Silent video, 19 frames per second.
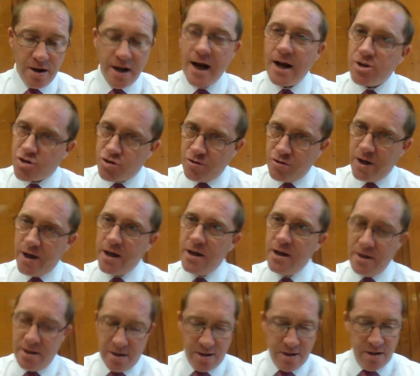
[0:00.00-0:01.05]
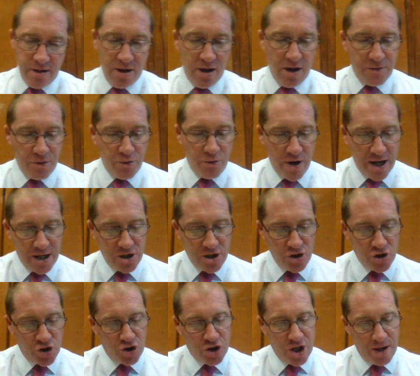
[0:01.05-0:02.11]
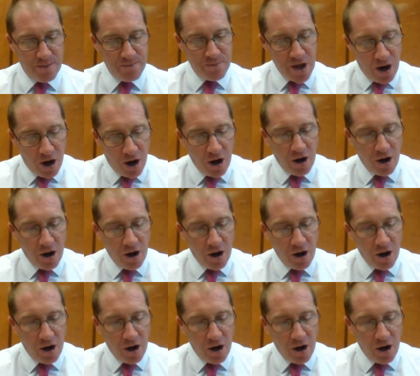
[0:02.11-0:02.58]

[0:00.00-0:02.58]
Naturally, I've arranged them the